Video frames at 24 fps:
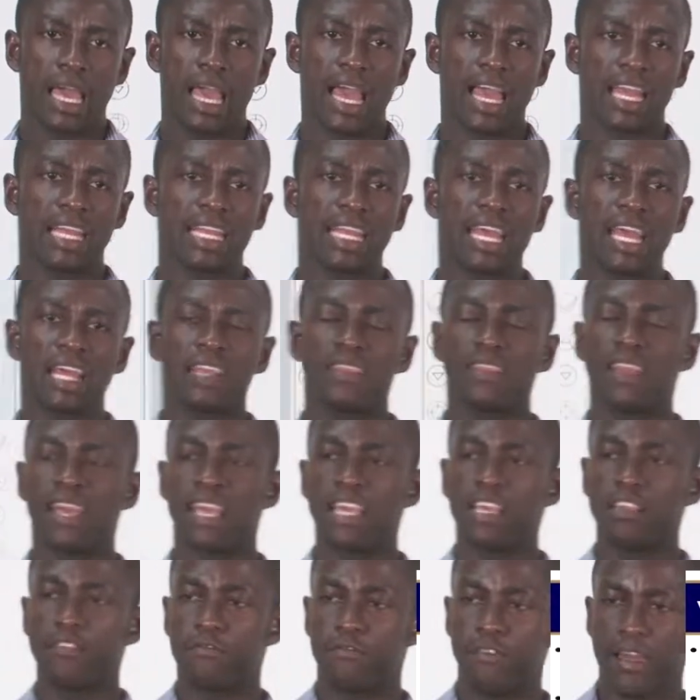And then the
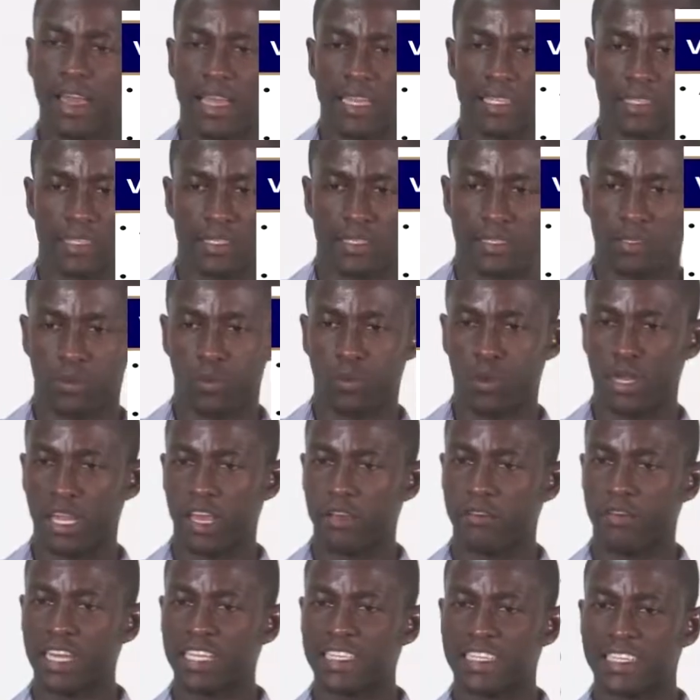effect,
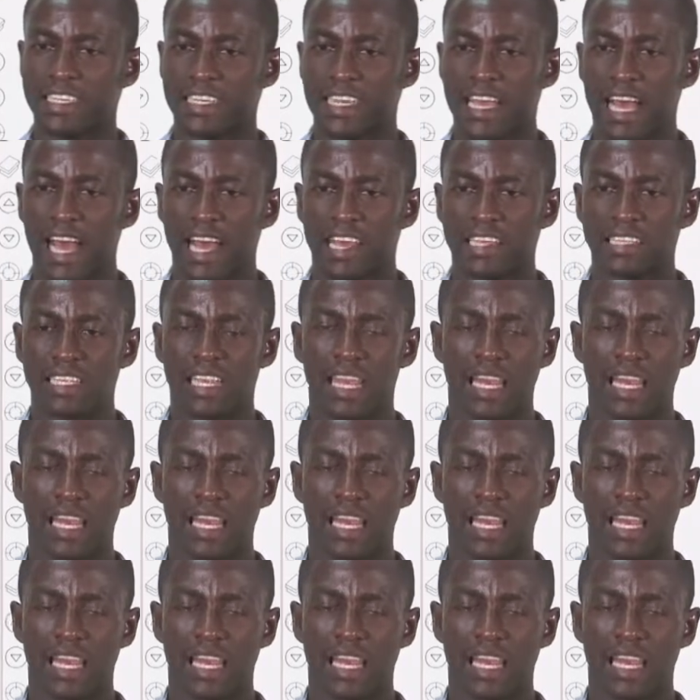whatever she does,